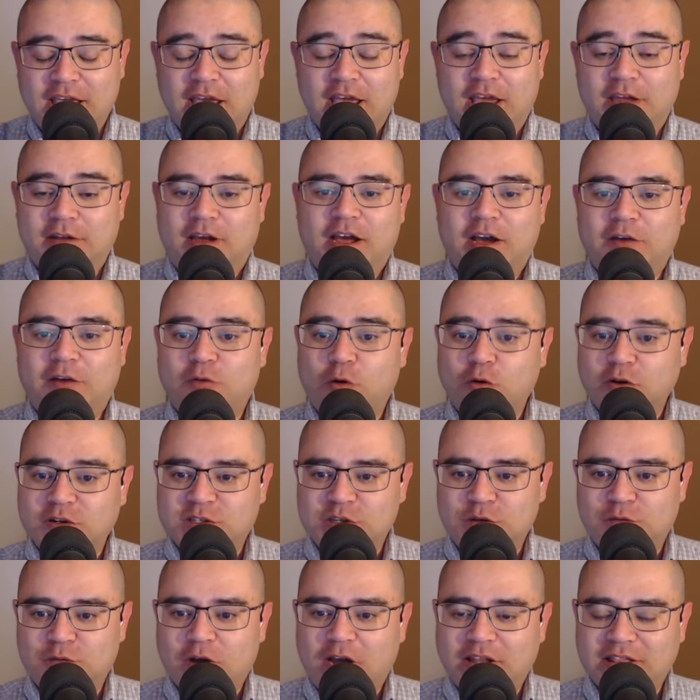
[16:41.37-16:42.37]
of course,
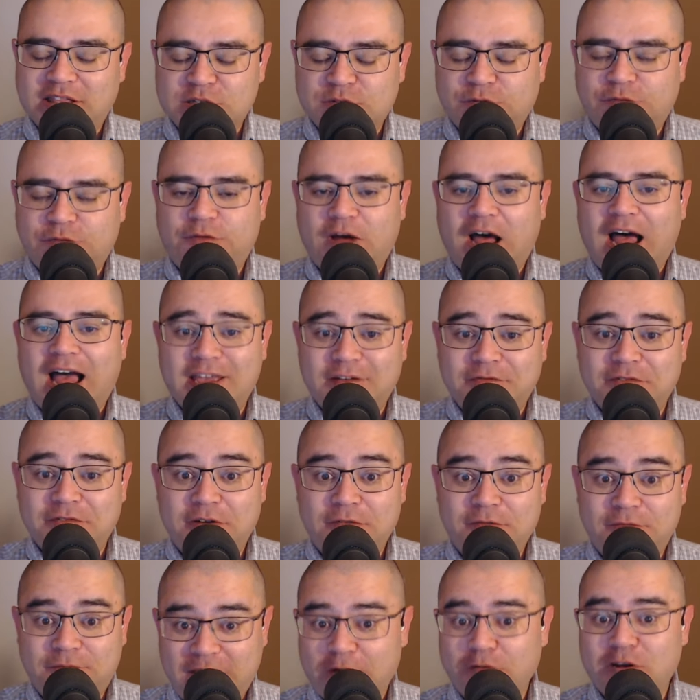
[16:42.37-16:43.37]
you got these five
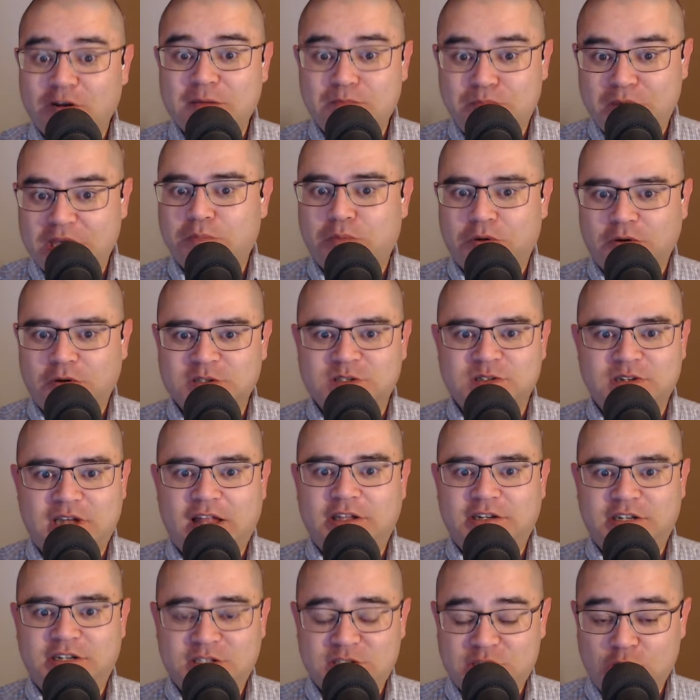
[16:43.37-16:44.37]
very big
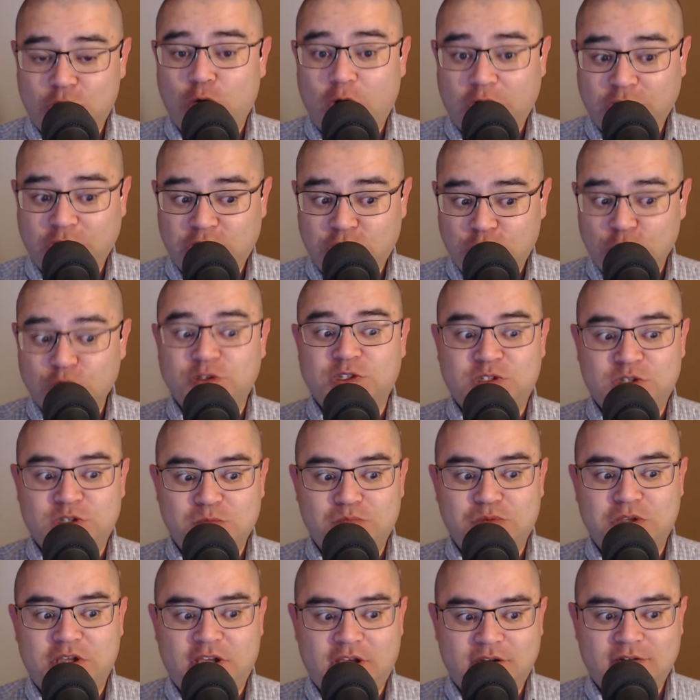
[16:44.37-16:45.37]
personalities who are used to
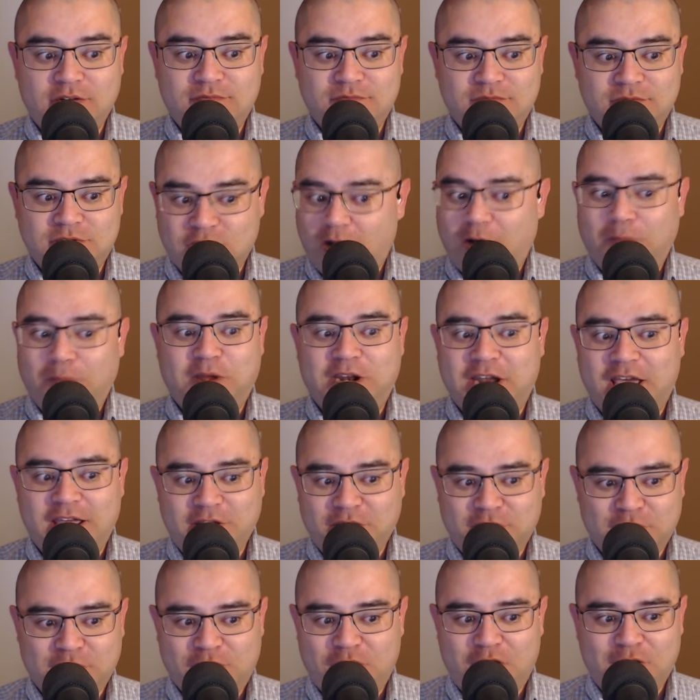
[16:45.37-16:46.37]
being
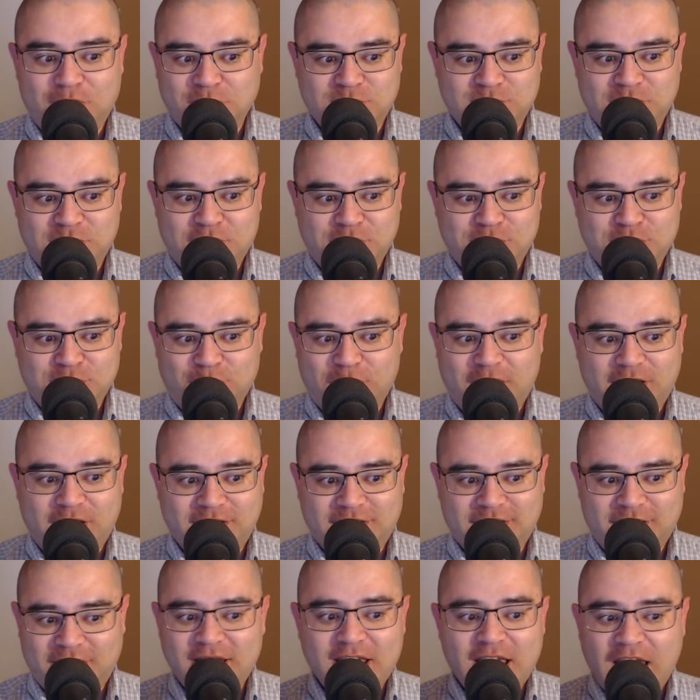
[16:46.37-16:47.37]
dominating the conversation, right?
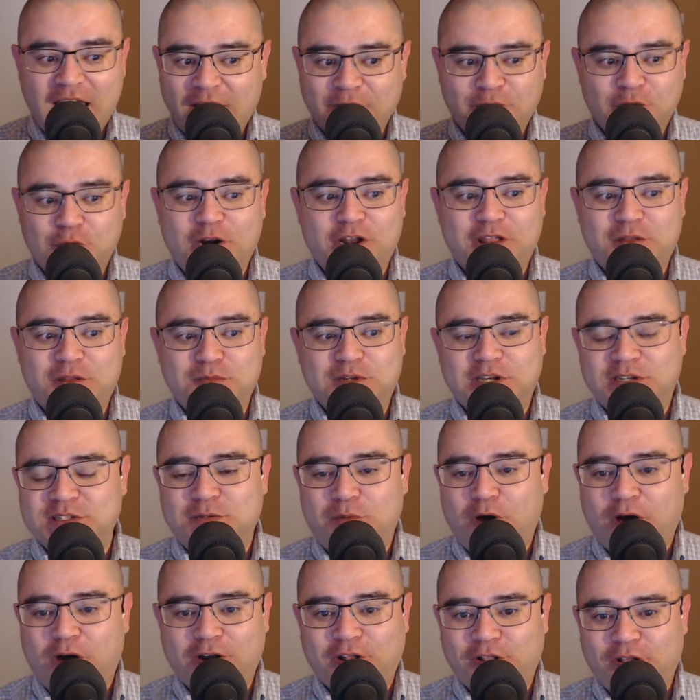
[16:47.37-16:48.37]
They're, every one of them does a
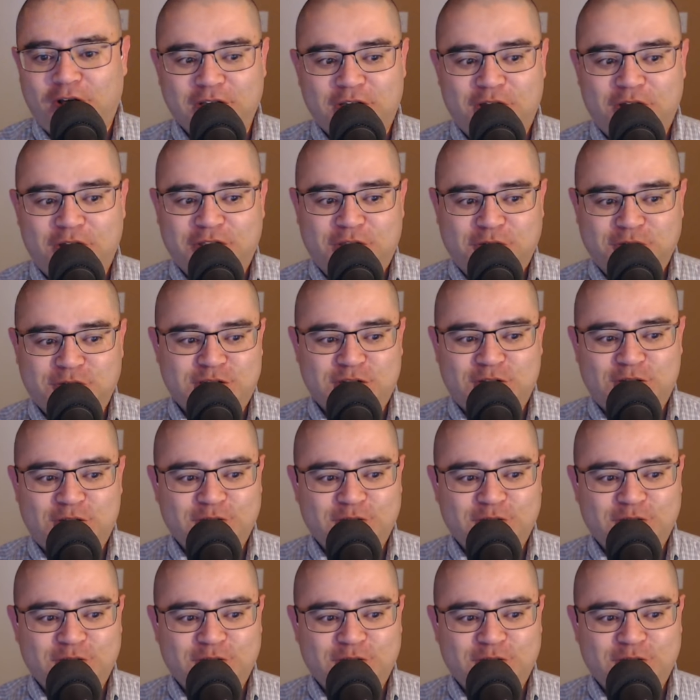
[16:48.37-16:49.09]
monologue on their shows.